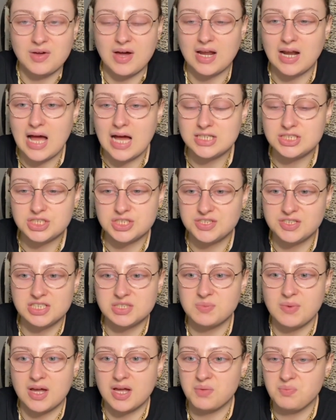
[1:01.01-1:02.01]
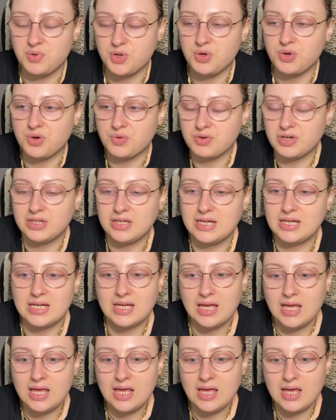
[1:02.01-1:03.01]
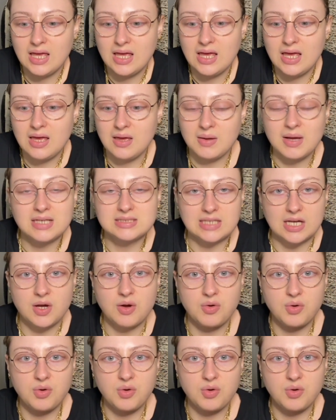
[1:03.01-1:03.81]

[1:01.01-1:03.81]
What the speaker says: I just use my computer really because I go to